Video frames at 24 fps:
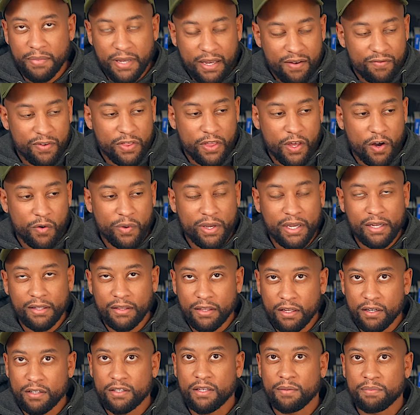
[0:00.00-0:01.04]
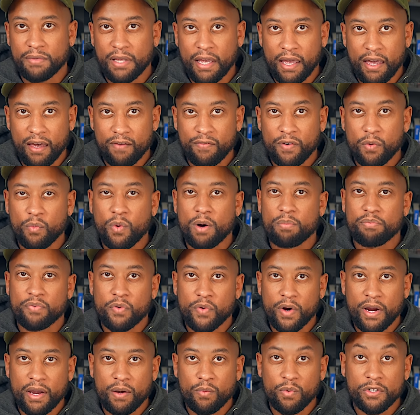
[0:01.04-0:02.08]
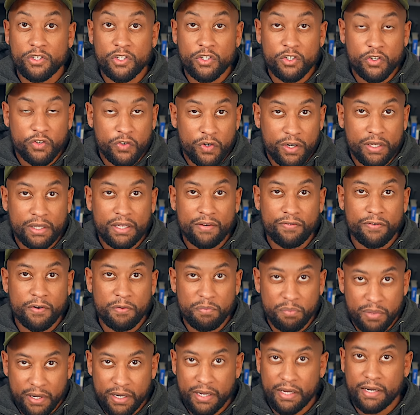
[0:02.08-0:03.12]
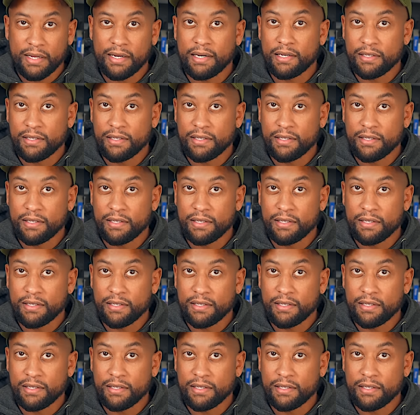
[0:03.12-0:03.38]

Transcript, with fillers: even though he looked up to heaven while praying, which is strictly forbidden in